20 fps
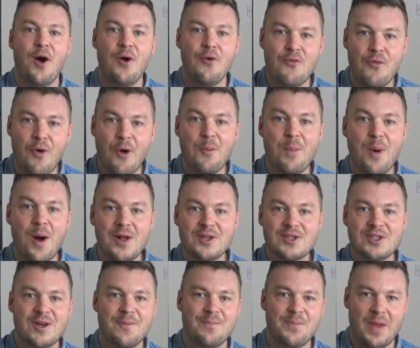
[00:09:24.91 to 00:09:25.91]
a
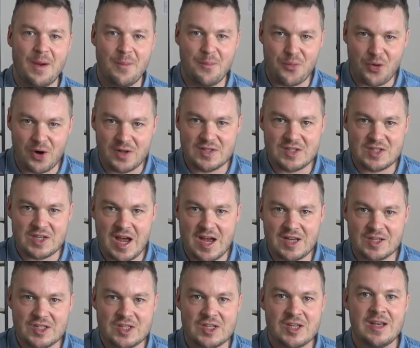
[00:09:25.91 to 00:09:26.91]
robot, a
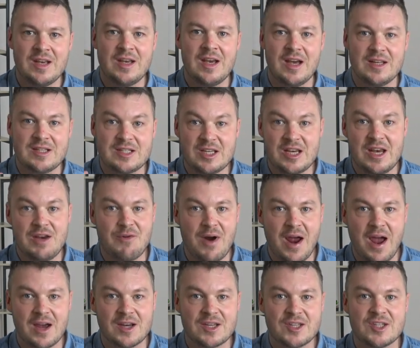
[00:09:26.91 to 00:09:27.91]
princess, a
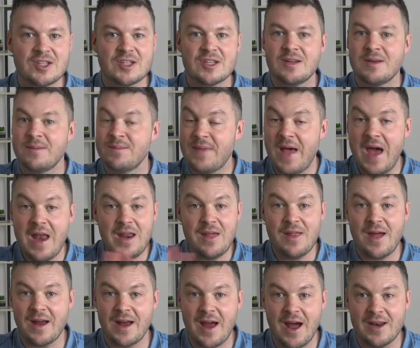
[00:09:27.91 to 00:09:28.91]
T-Rex, any
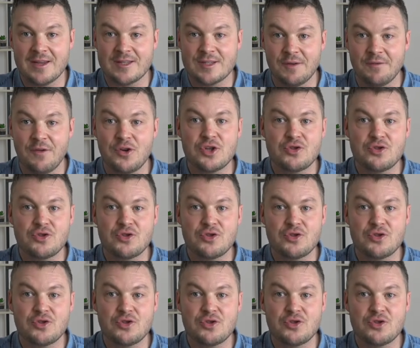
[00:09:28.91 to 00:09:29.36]
of that kind of stuff.